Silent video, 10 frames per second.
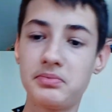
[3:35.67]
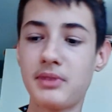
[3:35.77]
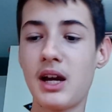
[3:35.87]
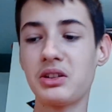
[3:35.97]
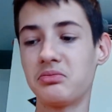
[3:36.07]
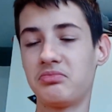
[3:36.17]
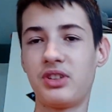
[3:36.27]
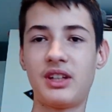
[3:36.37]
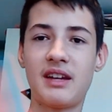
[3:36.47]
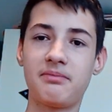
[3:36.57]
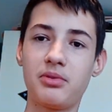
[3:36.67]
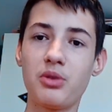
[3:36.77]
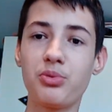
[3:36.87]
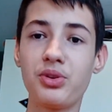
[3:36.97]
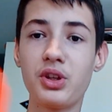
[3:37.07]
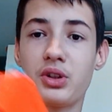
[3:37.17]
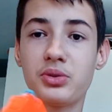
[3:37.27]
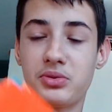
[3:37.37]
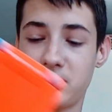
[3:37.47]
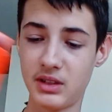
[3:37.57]
I don't really have a problem with
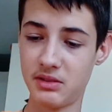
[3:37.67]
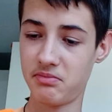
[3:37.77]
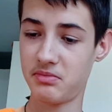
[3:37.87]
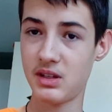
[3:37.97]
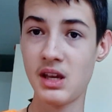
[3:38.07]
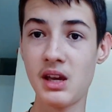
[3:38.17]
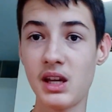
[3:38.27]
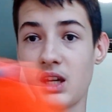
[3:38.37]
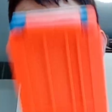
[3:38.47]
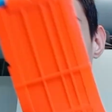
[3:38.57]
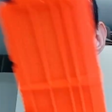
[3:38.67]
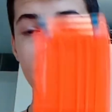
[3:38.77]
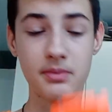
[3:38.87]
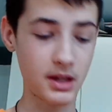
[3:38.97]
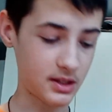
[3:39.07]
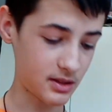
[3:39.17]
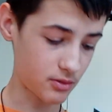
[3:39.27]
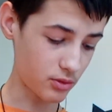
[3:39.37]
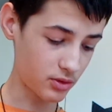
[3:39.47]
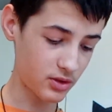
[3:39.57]
those. I think this
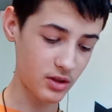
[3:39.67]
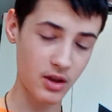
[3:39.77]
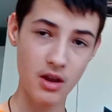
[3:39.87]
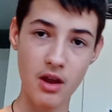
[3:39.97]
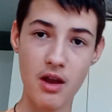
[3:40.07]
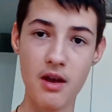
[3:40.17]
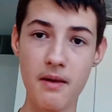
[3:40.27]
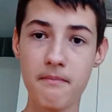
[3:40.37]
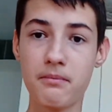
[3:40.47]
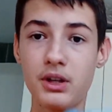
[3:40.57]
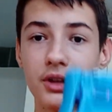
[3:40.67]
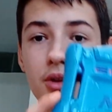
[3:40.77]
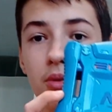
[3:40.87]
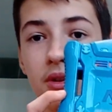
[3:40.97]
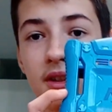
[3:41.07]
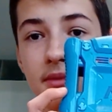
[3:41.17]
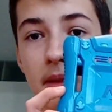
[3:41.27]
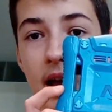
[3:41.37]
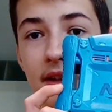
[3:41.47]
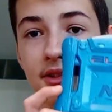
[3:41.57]
magazine looks pretty cool in this
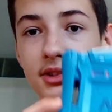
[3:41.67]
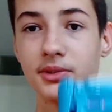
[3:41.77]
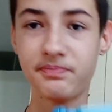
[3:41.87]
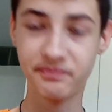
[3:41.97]
blaster.